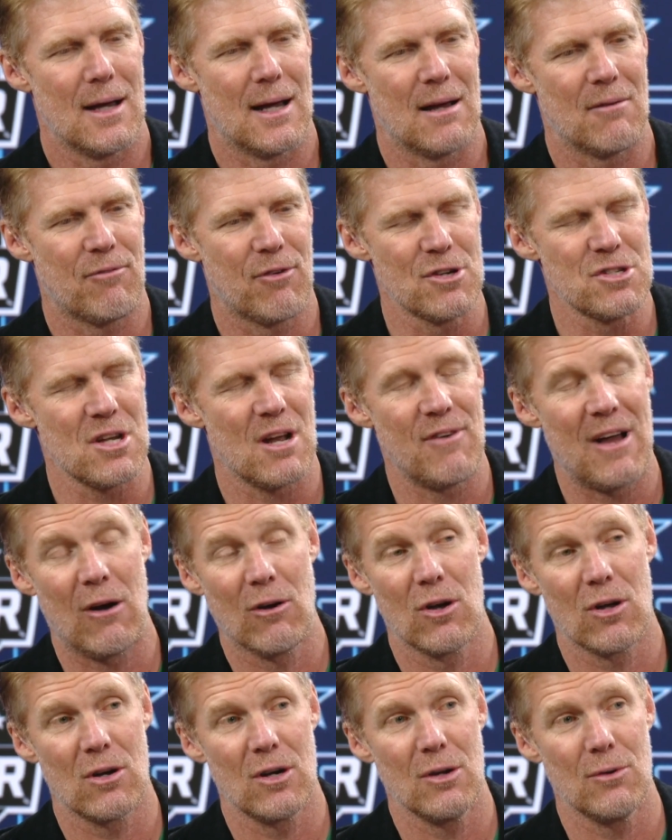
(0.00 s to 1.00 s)
First off, how
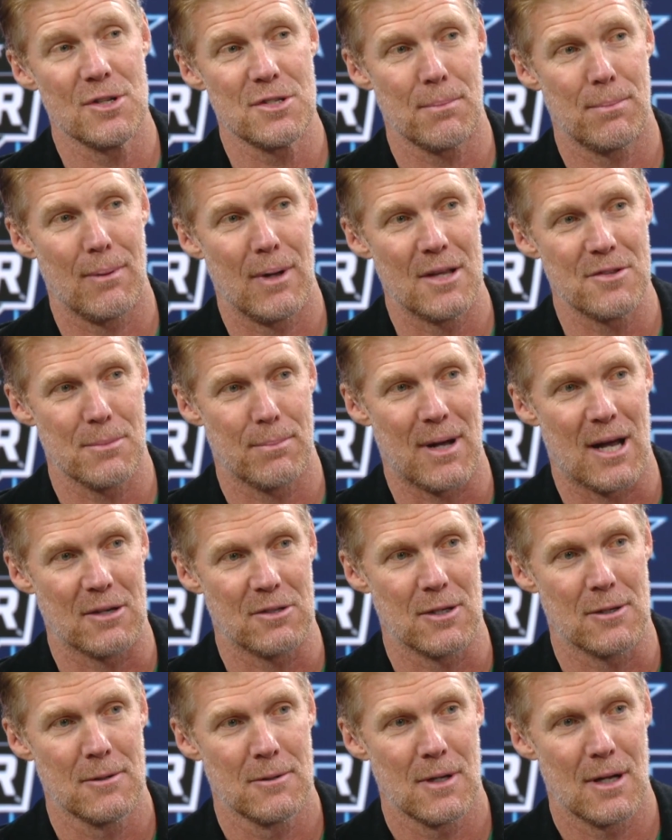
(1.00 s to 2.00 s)
good are you as a
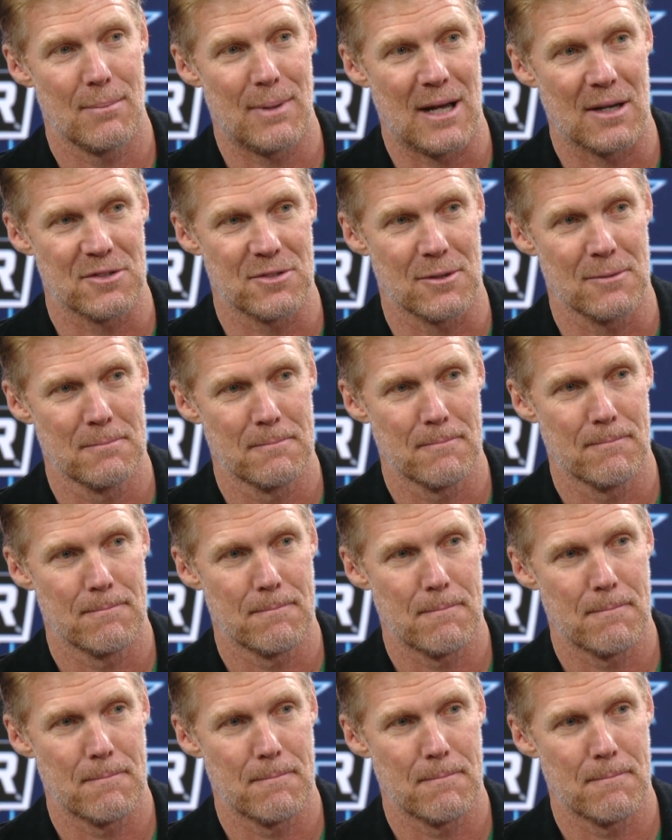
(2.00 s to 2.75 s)
boxer? Mm-hmm.